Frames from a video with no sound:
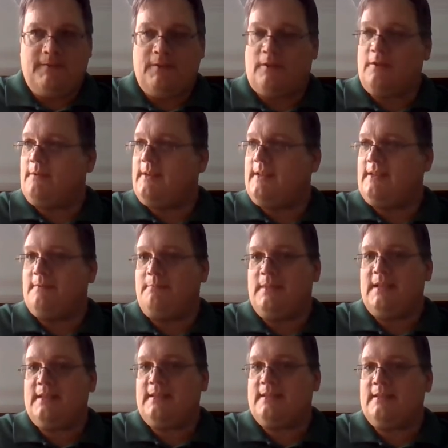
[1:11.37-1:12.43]
you're going to
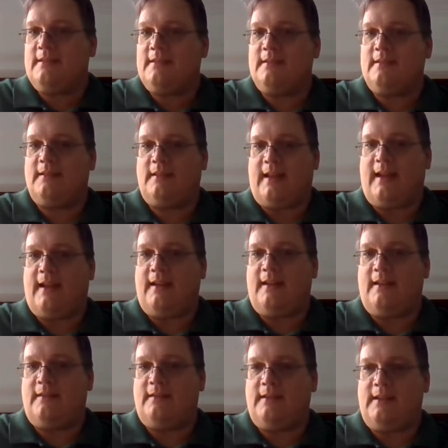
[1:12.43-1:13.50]
miss
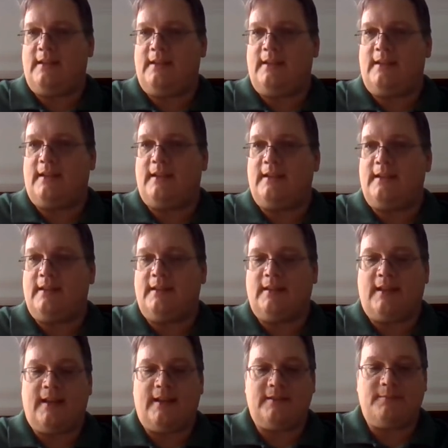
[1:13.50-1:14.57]
the
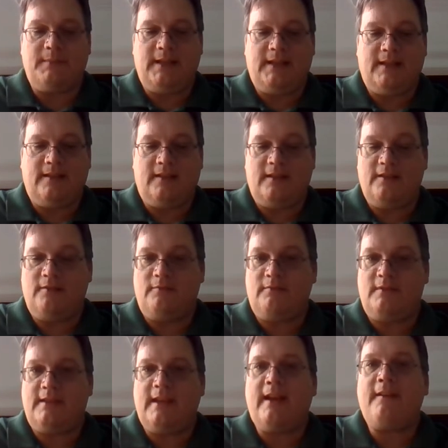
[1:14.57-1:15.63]
in-class meeting, then
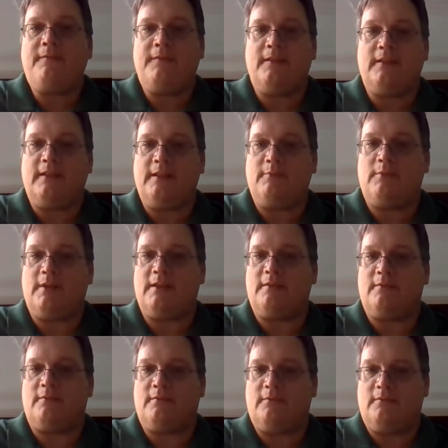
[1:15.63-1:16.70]
you definitely want
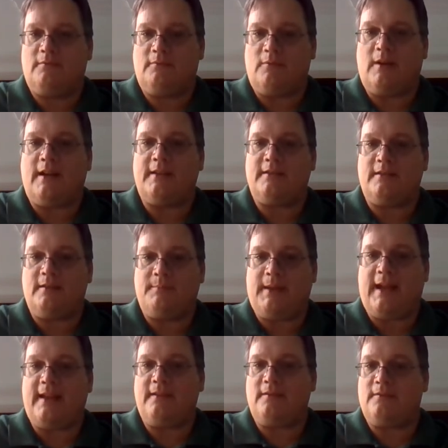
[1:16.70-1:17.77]
to watch the
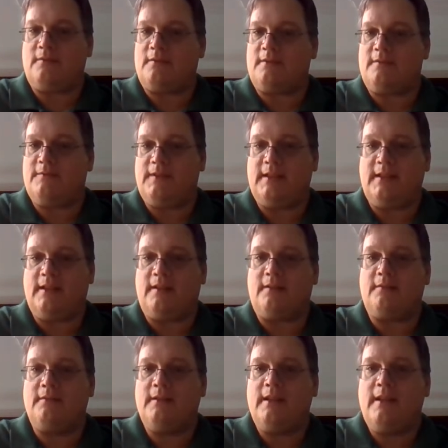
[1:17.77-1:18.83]
Badenhorst
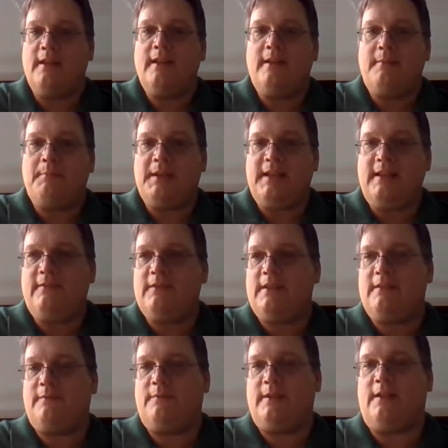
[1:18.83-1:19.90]
video. But even
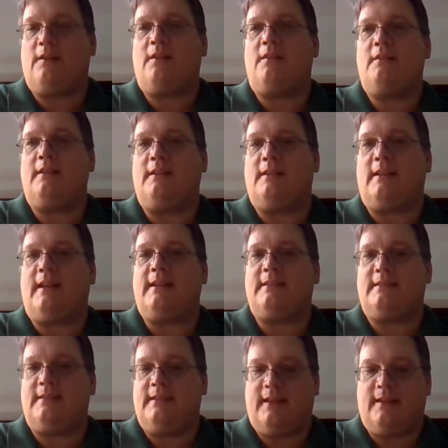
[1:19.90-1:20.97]
if we are in
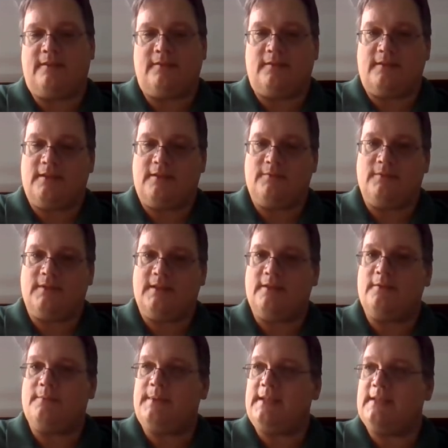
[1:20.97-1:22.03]
class together, this will
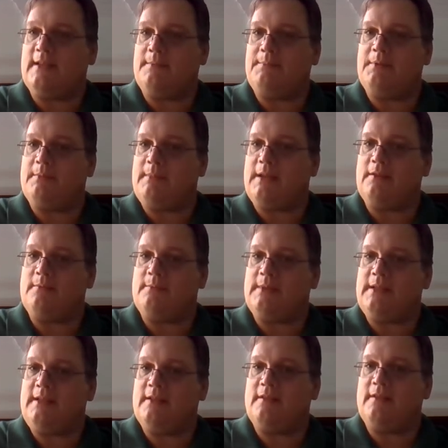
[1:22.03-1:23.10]
still be supplemental
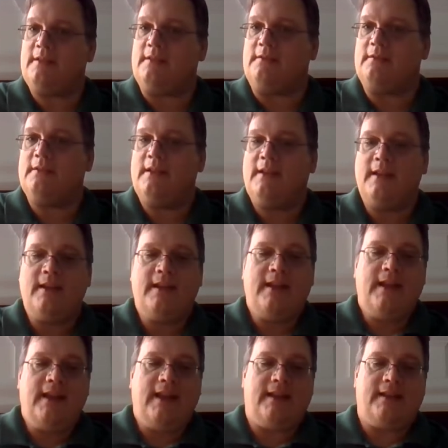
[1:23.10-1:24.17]
material.
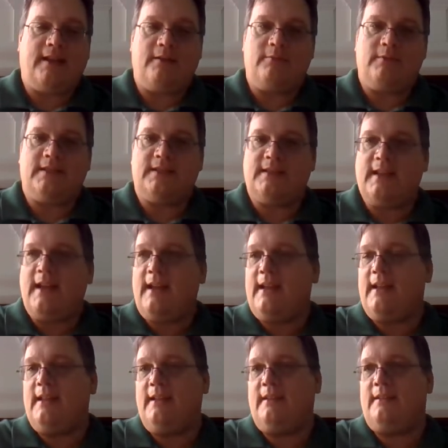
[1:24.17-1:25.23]
And I would
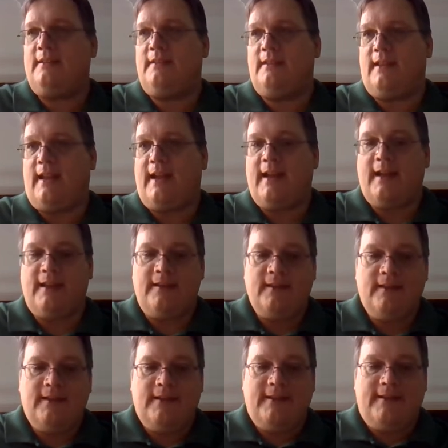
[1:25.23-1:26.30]
say that